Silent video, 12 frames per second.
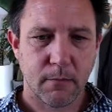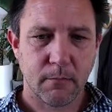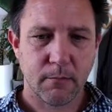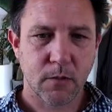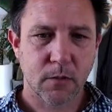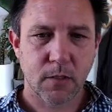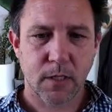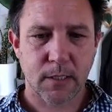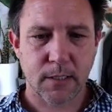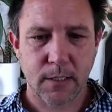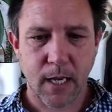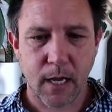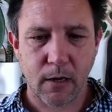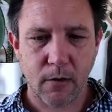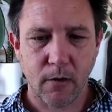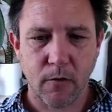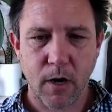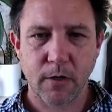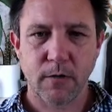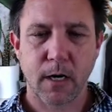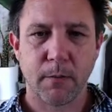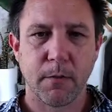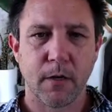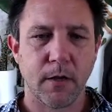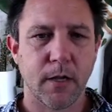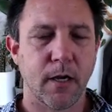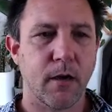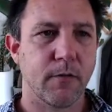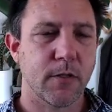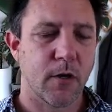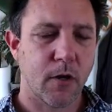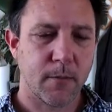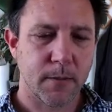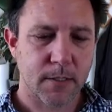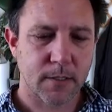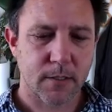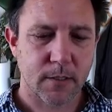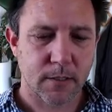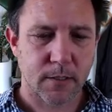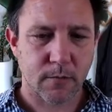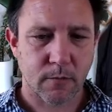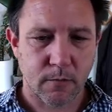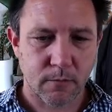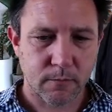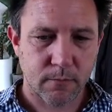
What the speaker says: Looks like it started on the right track, but I think over time it's just sort of